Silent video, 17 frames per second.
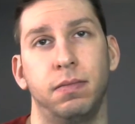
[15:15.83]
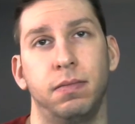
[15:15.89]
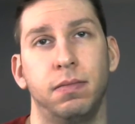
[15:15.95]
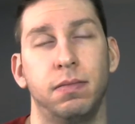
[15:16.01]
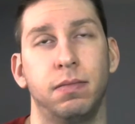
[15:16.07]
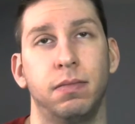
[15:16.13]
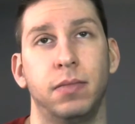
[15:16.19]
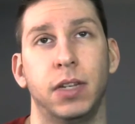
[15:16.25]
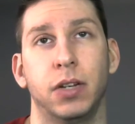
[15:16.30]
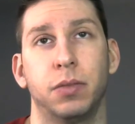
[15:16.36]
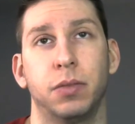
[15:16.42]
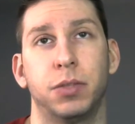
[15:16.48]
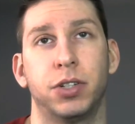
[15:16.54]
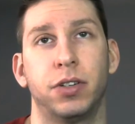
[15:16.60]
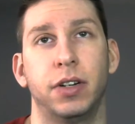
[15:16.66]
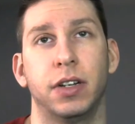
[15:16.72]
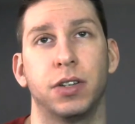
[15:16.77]
You know, I'm
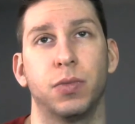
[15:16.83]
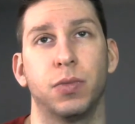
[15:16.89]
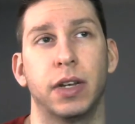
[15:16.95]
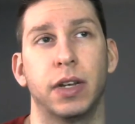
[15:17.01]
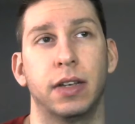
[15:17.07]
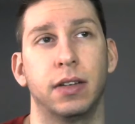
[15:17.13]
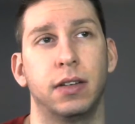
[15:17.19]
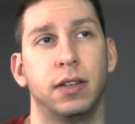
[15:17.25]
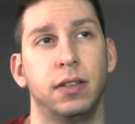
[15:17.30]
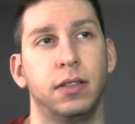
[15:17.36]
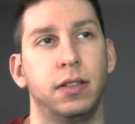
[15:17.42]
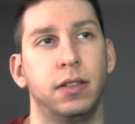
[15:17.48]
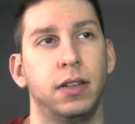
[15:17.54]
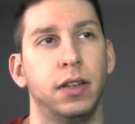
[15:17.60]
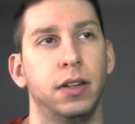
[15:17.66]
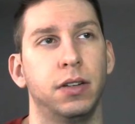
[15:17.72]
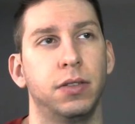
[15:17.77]
sure he doesn't want to get,
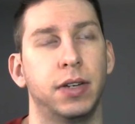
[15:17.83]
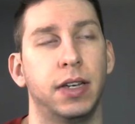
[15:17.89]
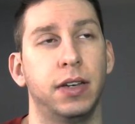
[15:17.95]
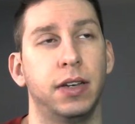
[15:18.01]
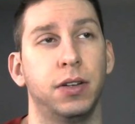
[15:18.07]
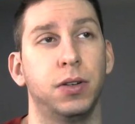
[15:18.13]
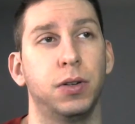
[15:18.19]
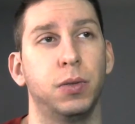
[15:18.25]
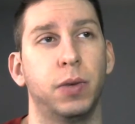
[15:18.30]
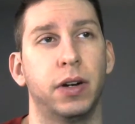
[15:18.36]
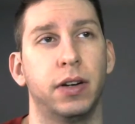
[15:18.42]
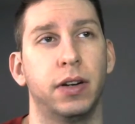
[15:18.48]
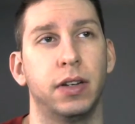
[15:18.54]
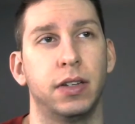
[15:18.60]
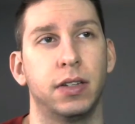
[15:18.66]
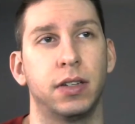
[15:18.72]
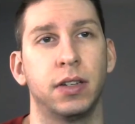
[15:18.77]
you know, killed,
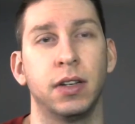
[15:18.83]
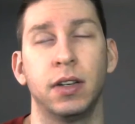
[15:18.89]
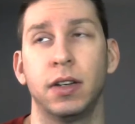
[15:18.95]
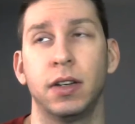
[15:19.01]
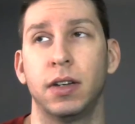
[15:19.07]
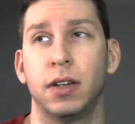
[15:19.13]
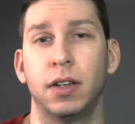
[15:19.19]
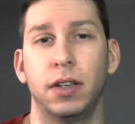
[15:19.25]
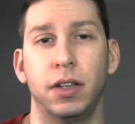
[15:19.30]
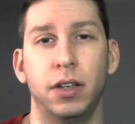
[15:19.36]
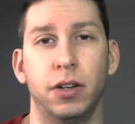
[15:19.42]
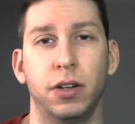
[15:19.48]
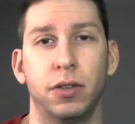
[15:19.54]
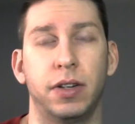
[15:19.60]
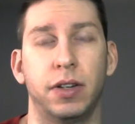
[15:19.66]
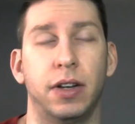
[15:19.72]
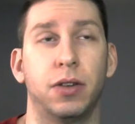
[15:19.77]
whereas, you
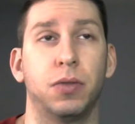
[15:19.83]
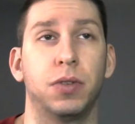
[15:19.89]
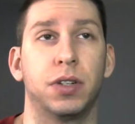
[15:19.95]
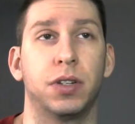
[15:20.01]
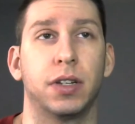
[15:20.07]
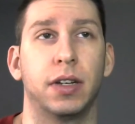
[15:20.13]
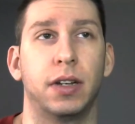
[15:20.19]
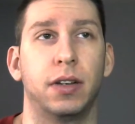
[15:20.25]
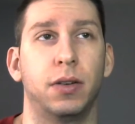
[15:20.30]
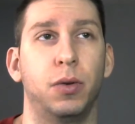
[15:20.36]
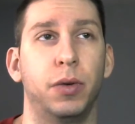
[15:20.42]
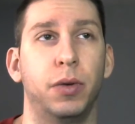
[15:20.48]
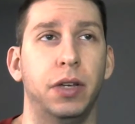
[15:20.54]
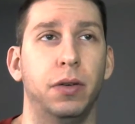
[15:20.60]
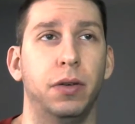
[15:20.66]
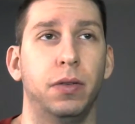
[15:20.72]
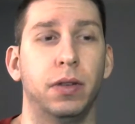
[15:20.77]
know, Daryl was like, "Who are
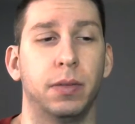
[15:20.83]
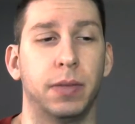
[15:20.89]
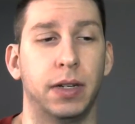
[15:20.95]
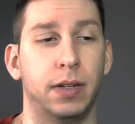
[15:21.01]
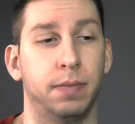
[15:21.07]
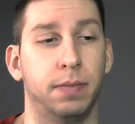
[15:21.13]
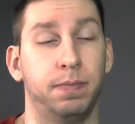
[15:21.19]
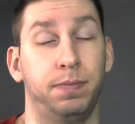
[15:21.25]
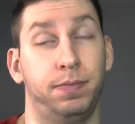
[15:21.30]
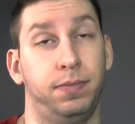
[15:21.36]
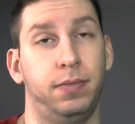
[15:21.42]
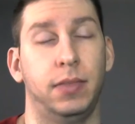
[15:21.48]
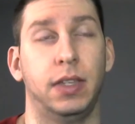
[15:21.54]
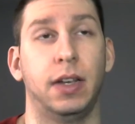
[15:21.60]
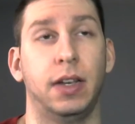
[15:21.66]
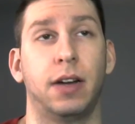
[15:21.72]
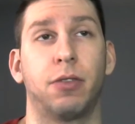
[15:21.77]
you?" And I'm like,
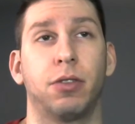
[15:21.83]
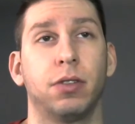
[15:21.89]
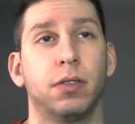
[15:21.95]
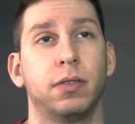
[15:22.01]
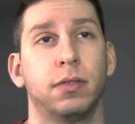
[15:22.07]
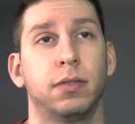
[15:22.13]
"Daryl."